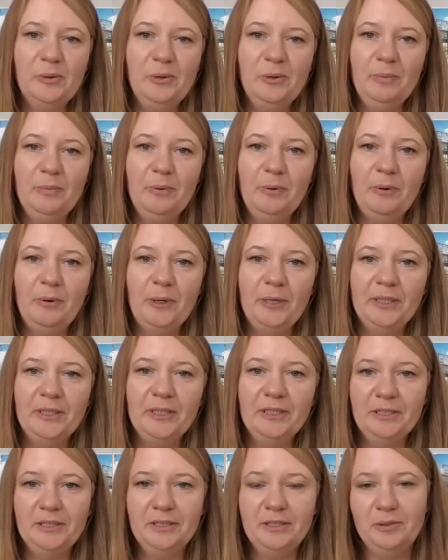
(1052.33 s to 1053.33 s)
Also
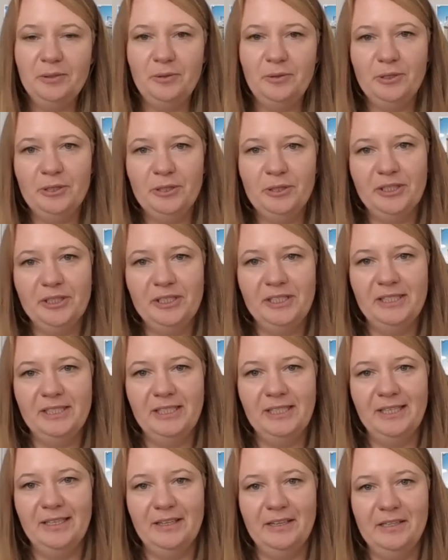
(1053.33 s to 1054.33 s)
important to
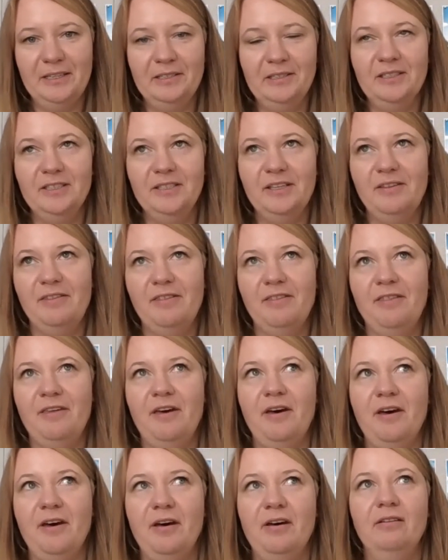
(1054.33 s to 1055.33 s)
understand
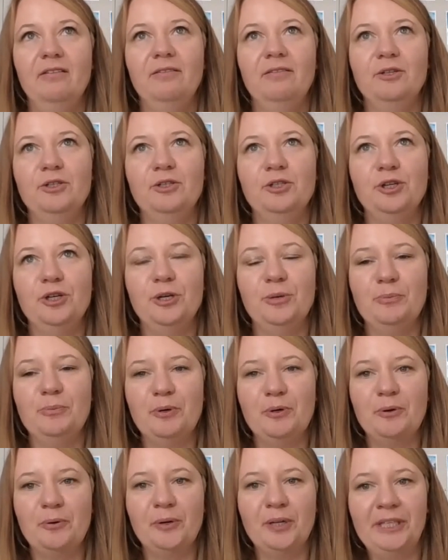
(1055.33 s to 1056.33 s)
that the
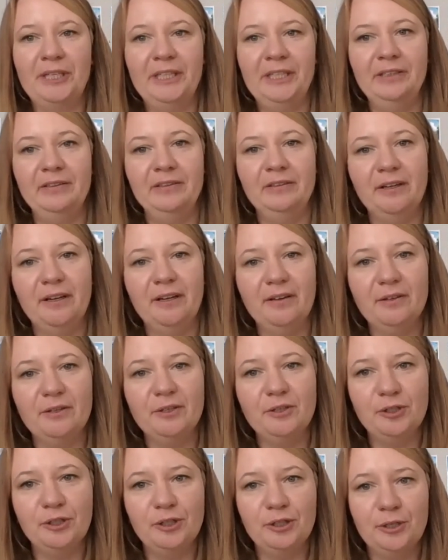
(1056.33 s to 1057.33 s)
term green
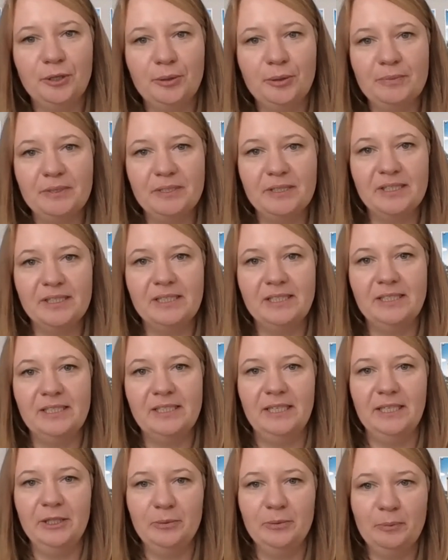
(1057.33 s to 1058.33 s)
and the term
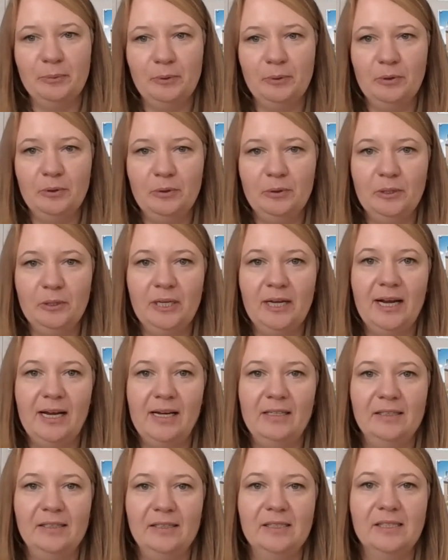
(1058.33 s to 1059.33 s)
sustainable
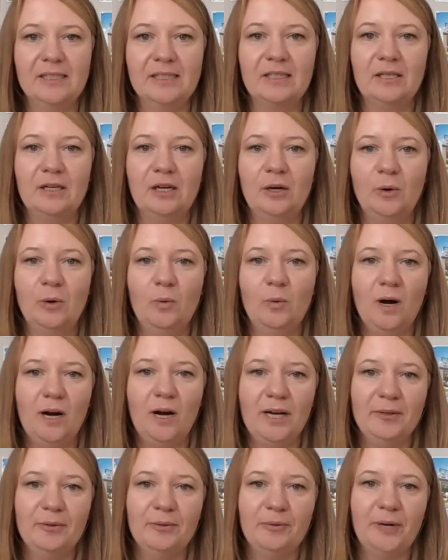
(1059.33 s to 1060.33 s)
has a
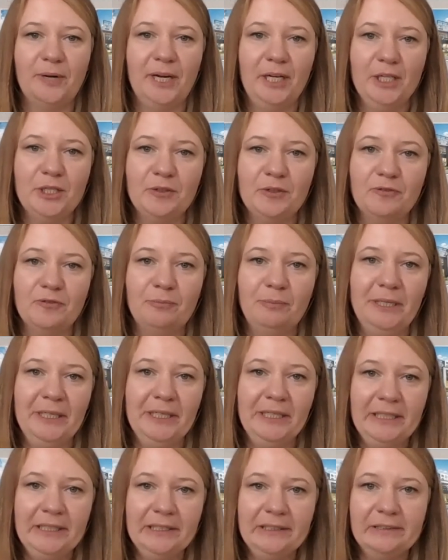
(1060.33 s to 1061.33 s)
wide range of
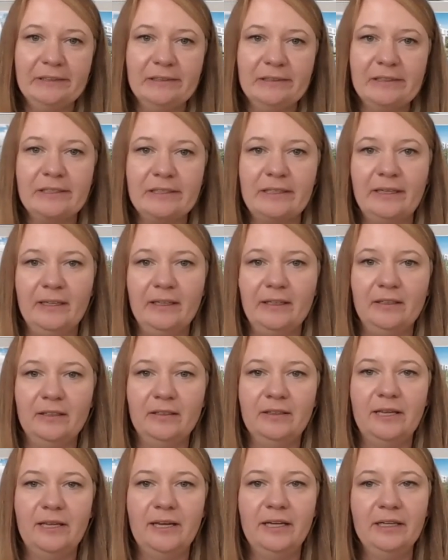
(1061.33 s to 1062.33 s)
meanings,
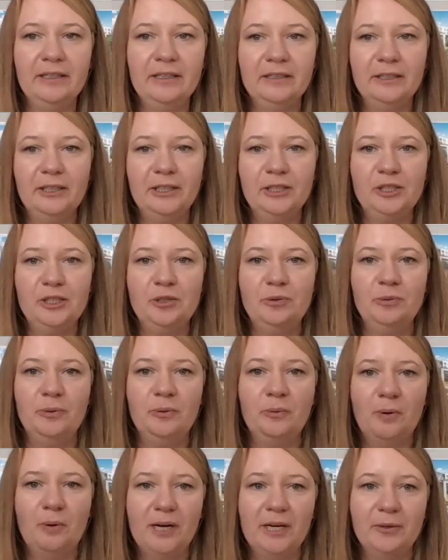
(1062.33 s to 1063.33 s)
and that can lead
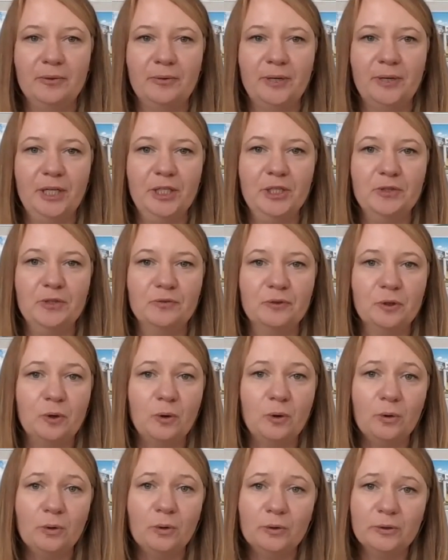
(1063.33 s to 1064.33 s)
to a wide range of
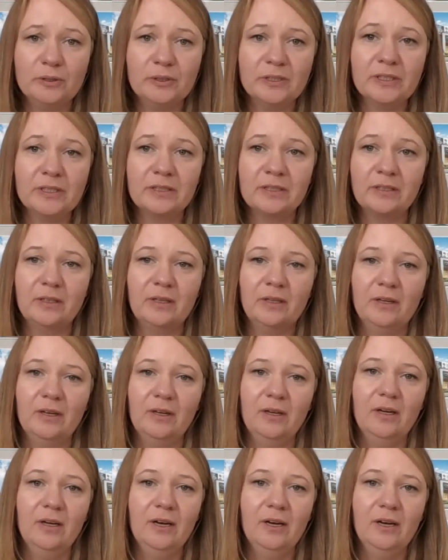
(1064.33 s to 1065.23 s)
goals.